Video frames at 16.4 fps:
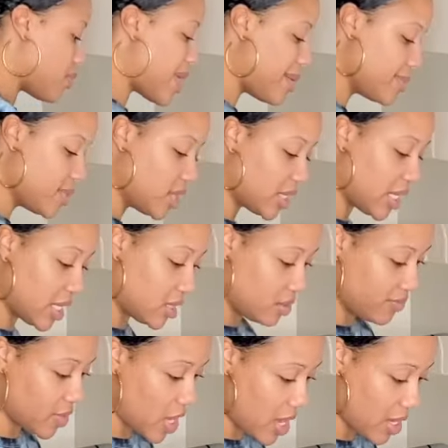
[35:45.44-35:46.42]
probably gonna end the
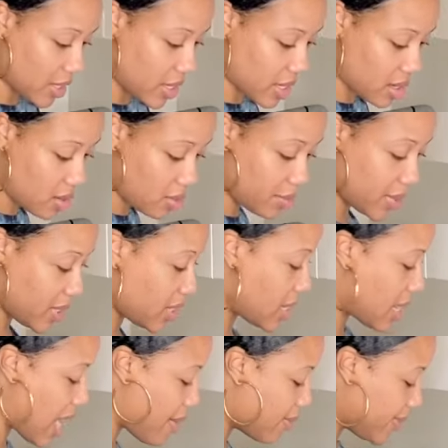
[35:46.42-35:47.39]
vlog now. But
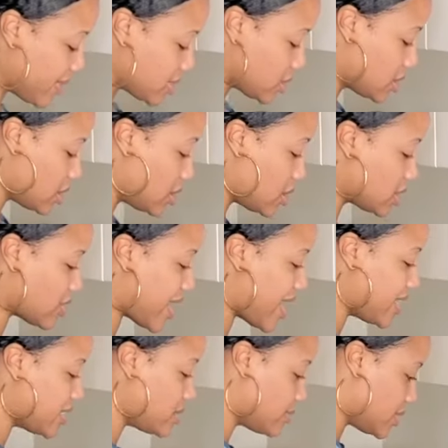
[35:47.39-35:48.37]
yeah, I'm about to cook. So I
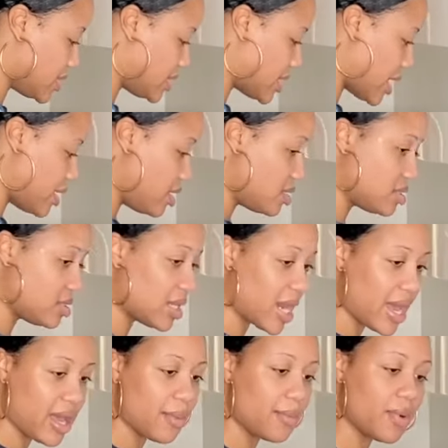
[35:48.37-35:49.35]
had some steaks that I
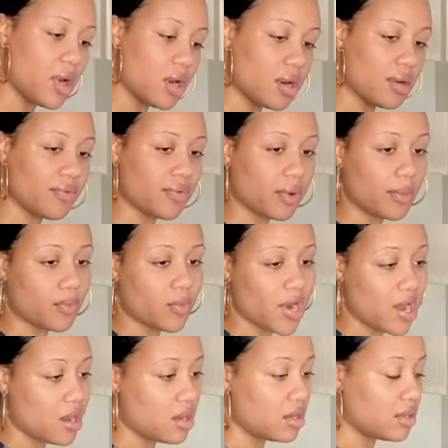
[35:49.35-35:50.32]
had bought from
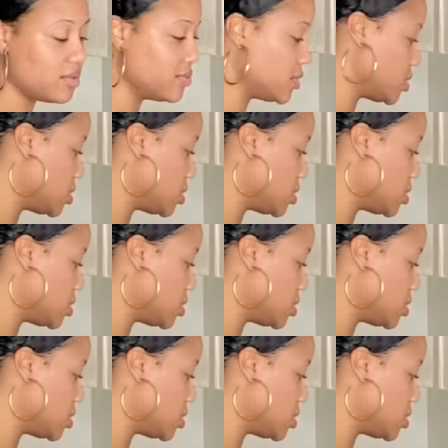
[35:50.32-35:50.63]
Ralph's.